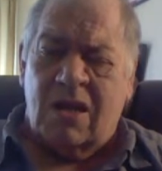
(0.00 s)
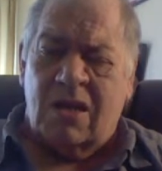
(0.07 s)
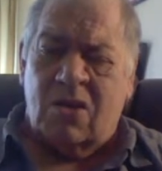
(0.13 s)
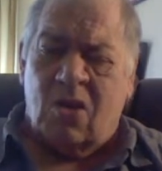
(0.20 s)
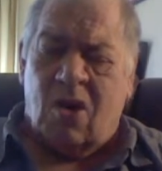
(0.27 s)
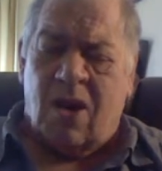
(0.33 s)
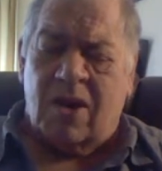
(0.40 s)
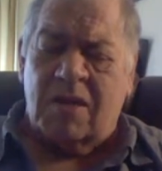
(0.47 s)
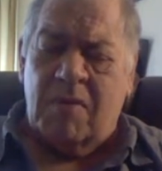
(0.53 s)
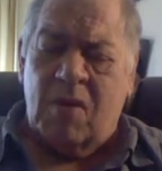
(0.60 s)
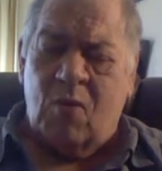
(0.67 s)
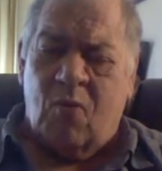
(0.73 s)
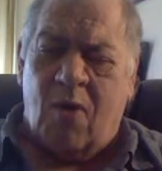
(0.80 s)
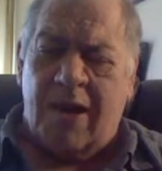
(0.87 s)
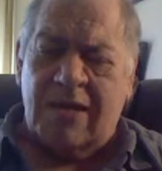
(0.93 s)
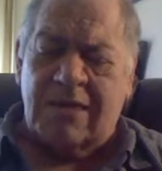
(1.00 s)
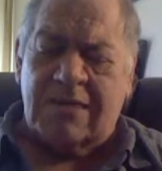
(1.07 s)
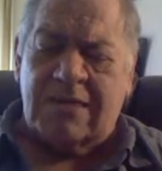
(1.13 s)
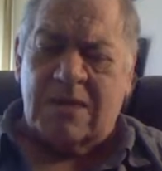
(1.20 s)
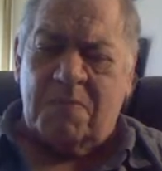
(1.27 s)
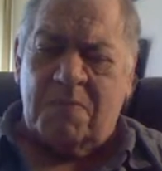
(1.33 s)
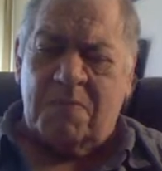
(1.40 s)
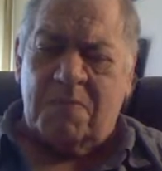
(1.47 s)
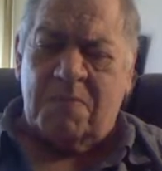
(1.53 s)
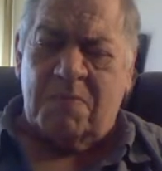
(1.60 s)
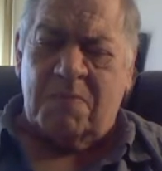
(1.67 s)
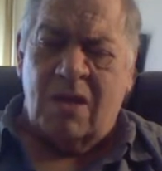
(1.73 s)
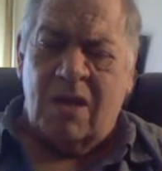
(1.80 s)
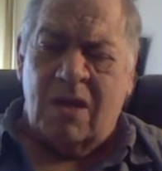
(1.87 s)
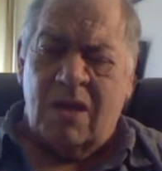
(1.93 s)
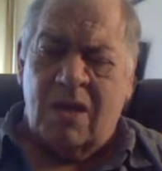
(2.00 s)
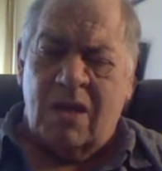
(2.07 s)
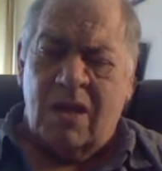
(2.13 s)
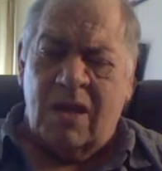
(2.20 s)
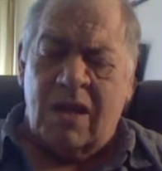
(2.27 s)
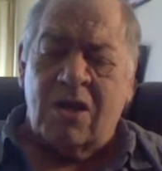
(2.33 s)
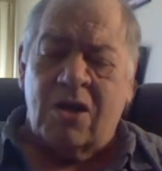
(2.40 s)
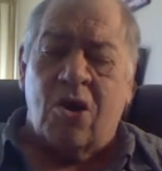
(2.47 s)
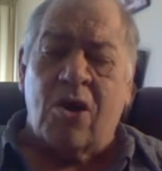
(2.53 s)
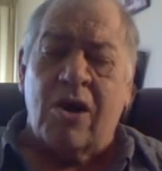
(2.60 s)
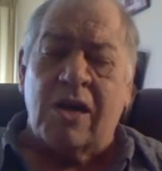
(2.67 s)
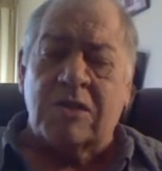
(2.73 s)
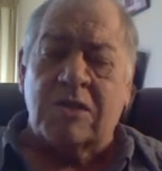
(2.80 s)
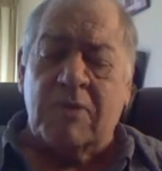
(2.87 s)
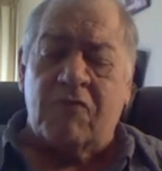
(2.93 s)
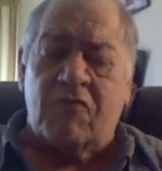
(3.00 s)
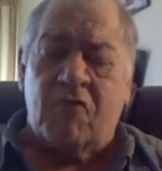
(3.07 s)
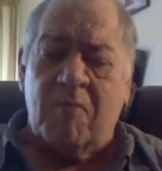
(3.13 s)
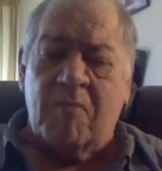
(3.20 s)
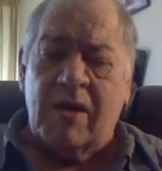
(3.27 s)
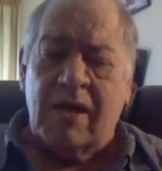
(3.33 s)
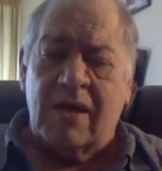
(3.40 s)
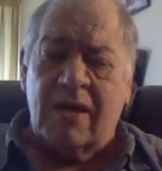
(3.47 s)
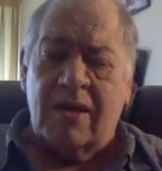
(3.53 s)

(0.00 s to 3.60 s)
talked to me wanting some encouragement from me.